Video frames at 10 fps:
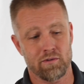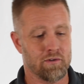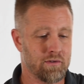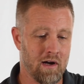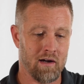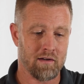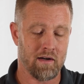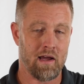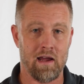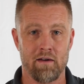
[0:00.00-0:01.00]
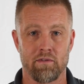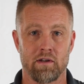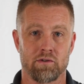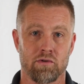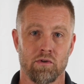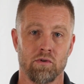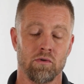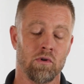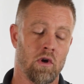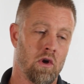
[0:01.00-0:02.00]
so you're not going to have that
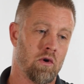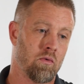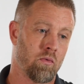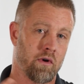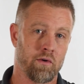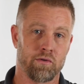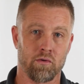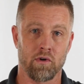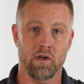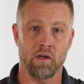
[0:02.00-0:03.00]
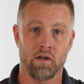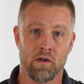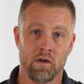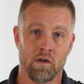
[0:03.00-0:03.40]
true 103